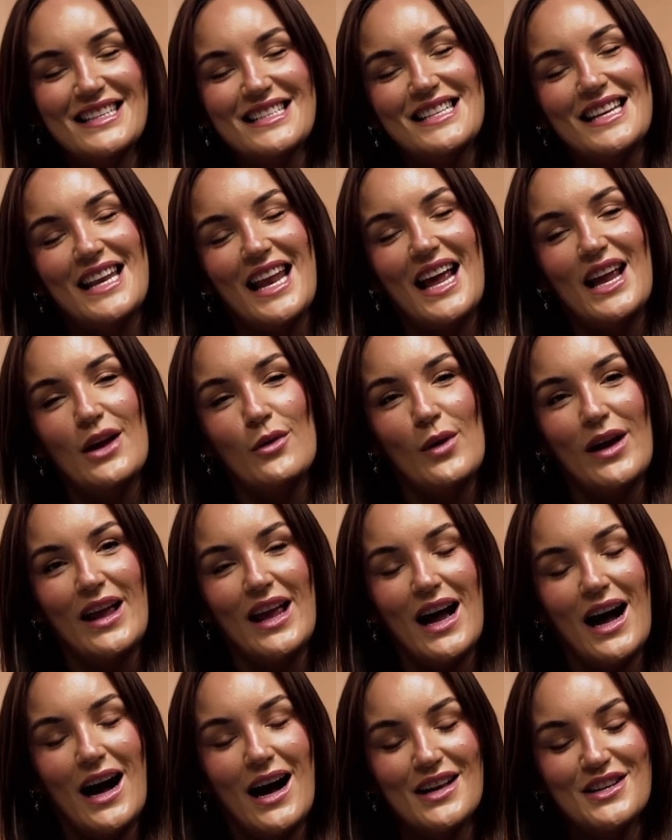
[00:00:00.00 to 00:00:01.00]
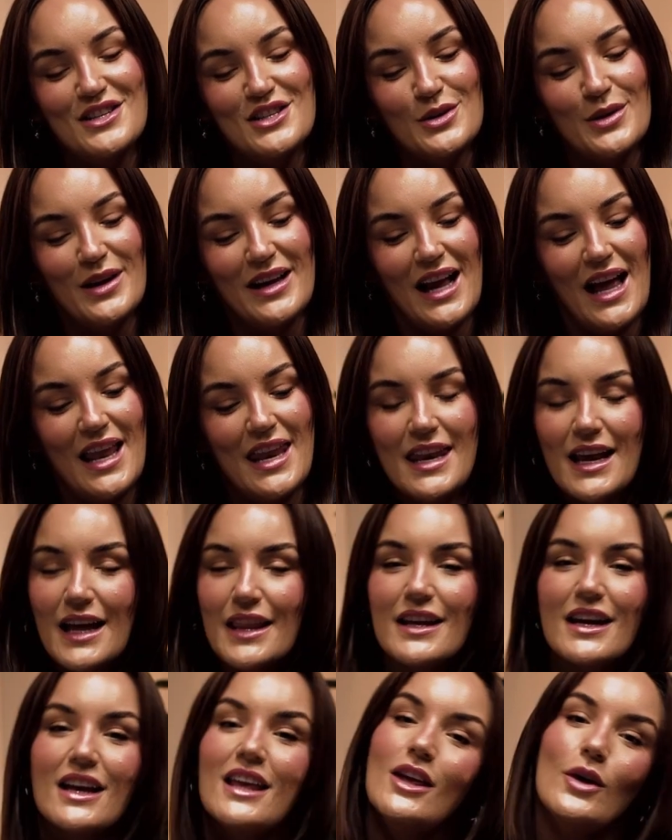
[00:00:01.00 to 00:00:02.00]
Today we are doing
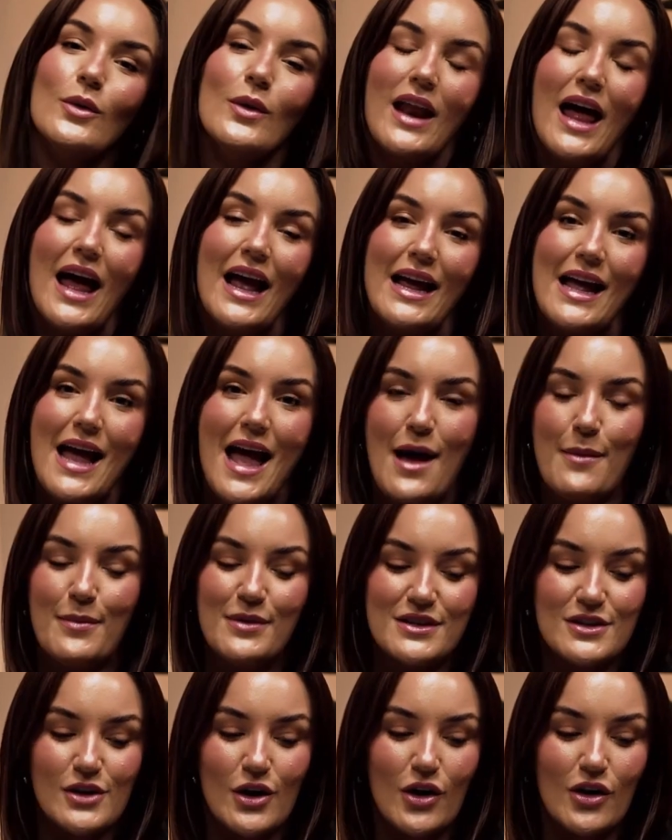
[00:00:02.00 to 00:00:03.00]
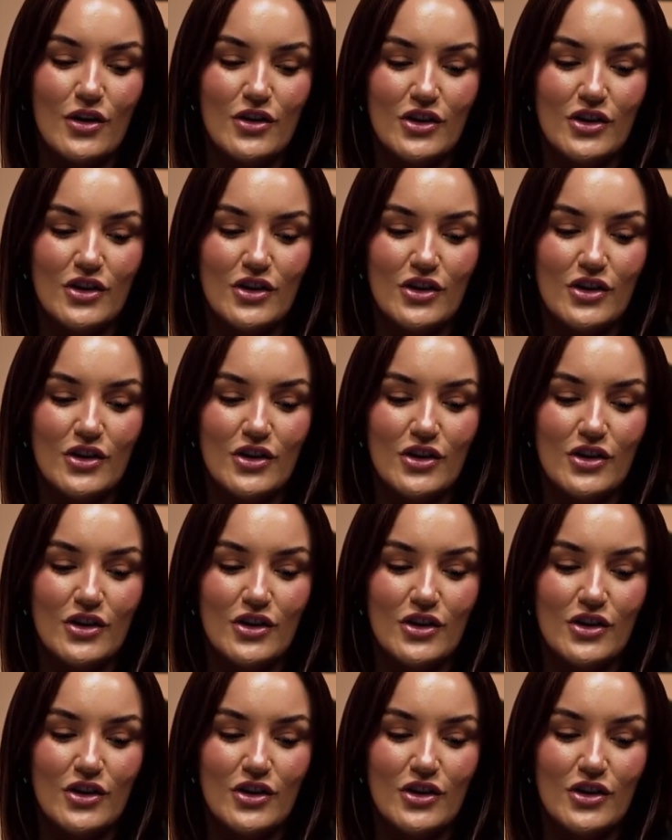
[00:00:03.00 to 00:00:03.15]
another Q&A episode.